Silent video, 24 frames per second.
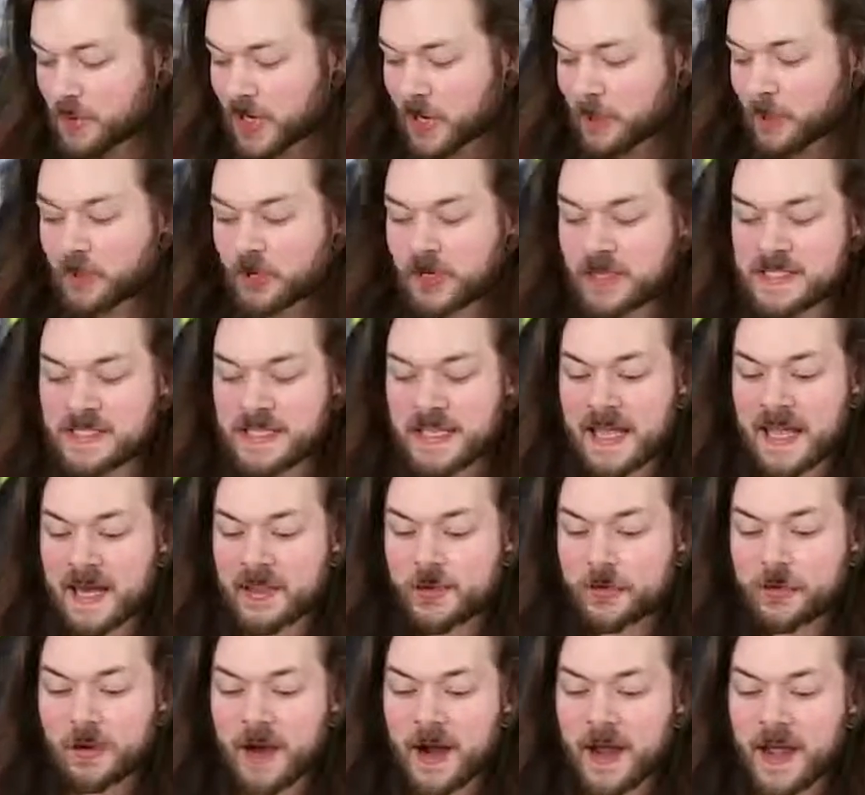but I put it
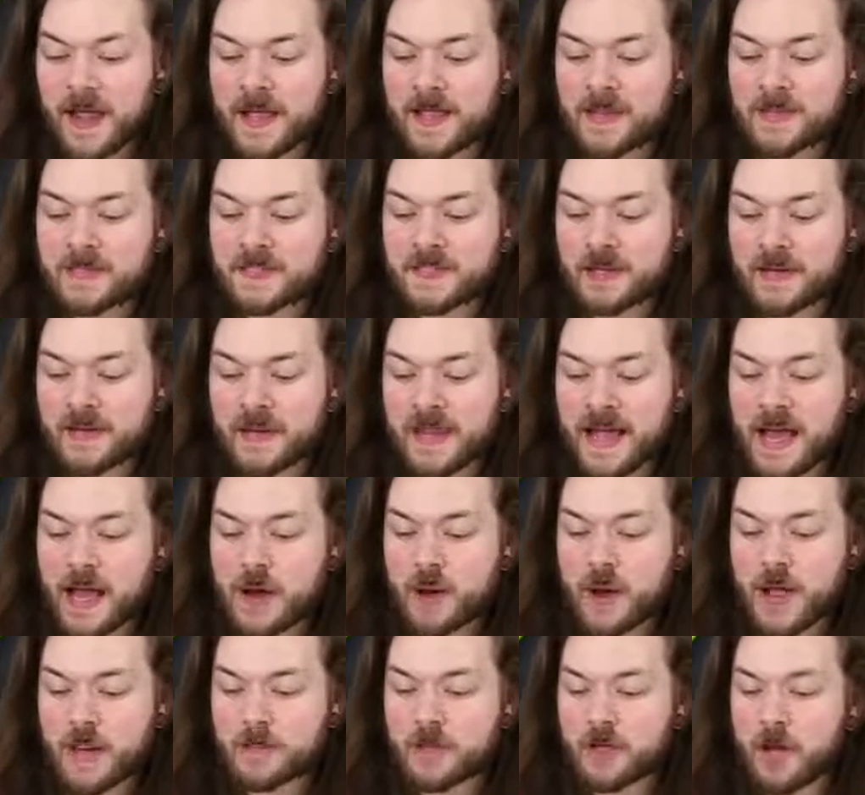together right. So
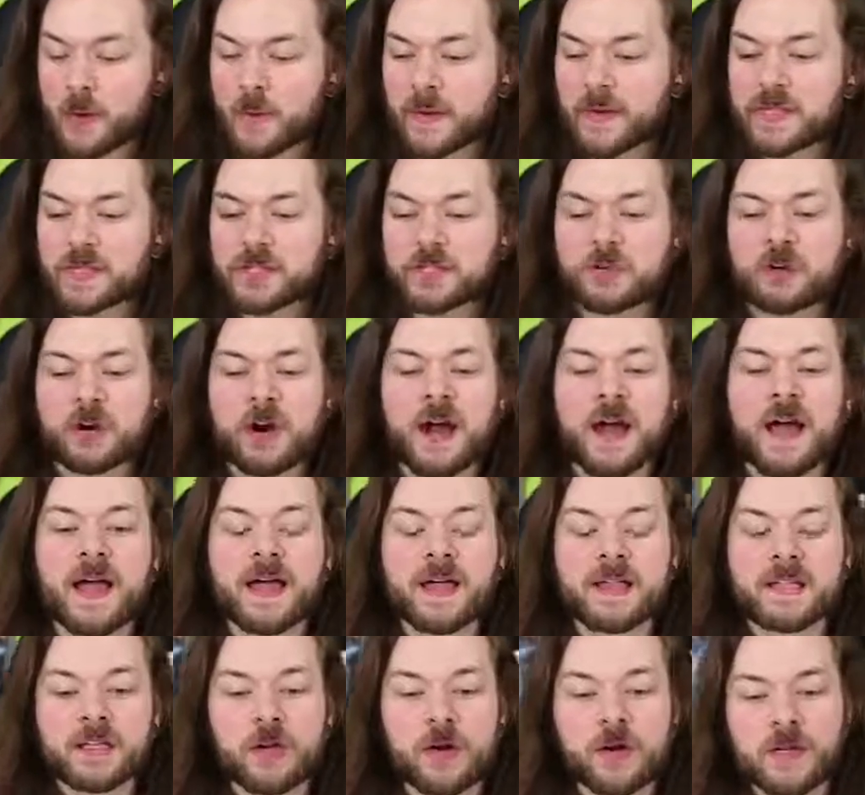now I'm going to
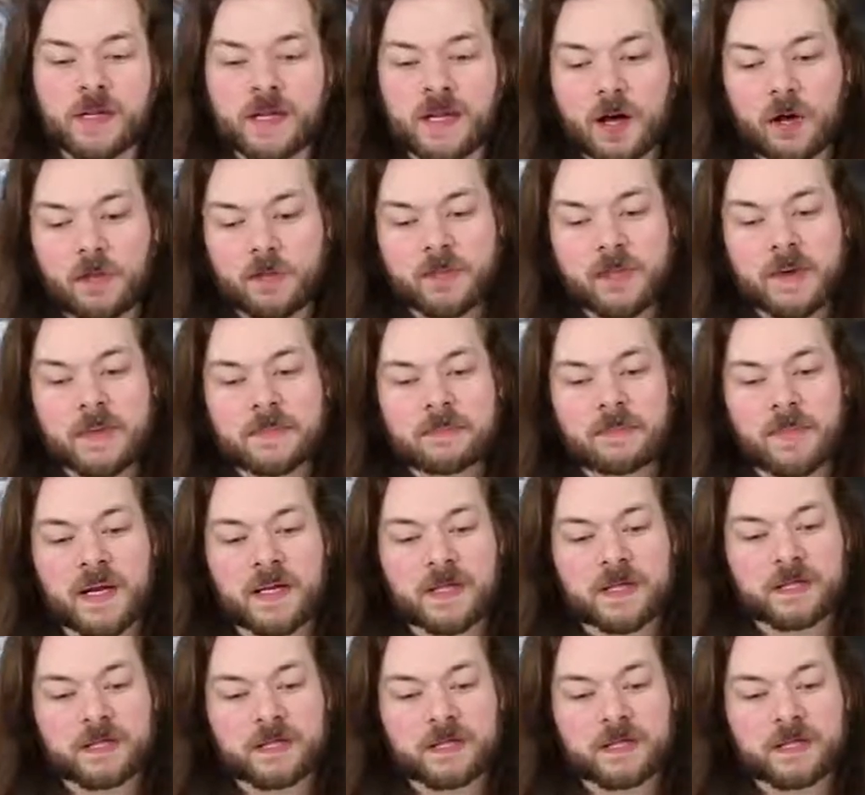try turning on my